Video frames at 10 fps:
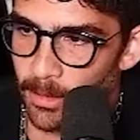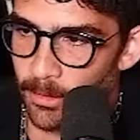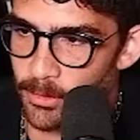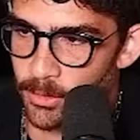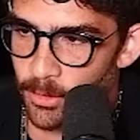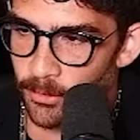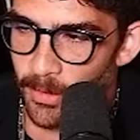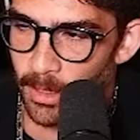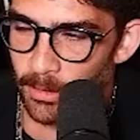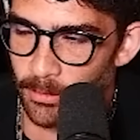loses her
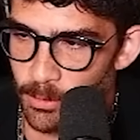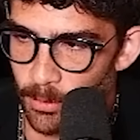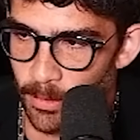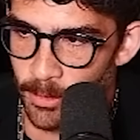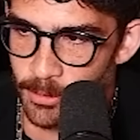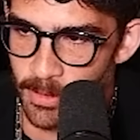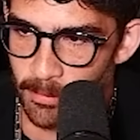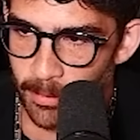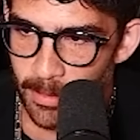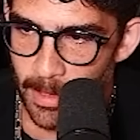followers, will 100%
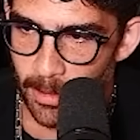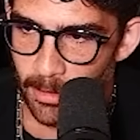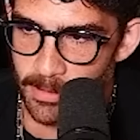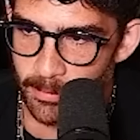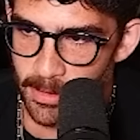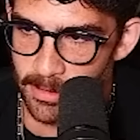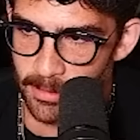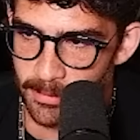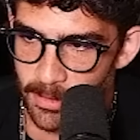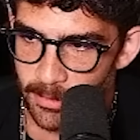blame Arabs and
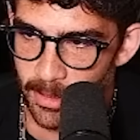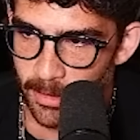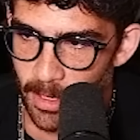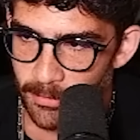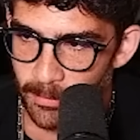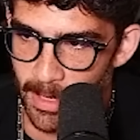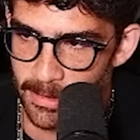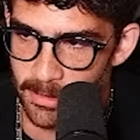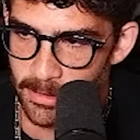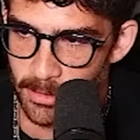Muslims. They'll take off the
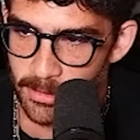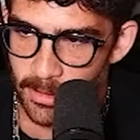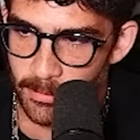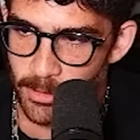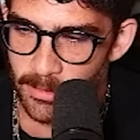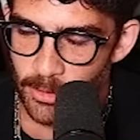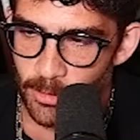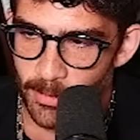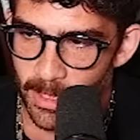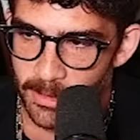mask and start saying the most
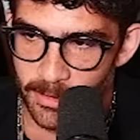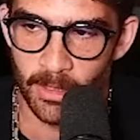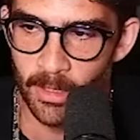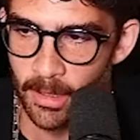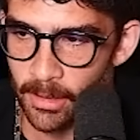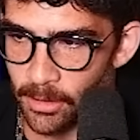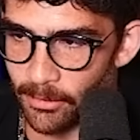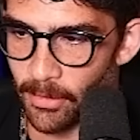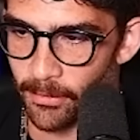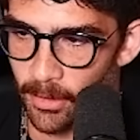dehumanizing
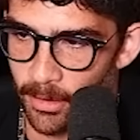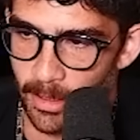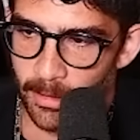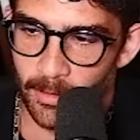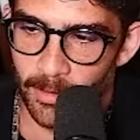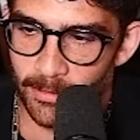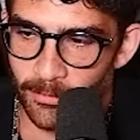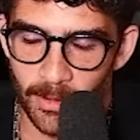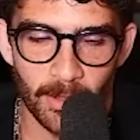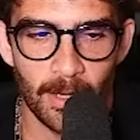you've ever heard. I can already
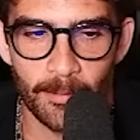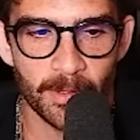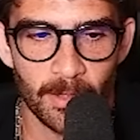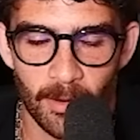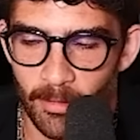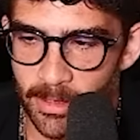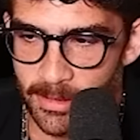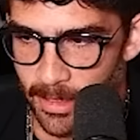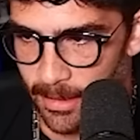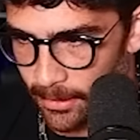feel it. I mean, they're already
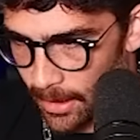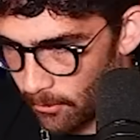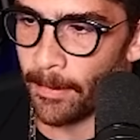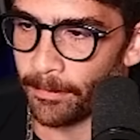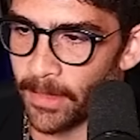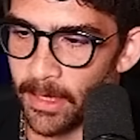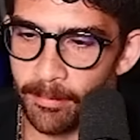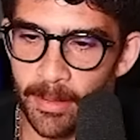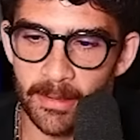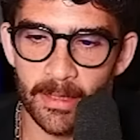saying that. They didn't pick the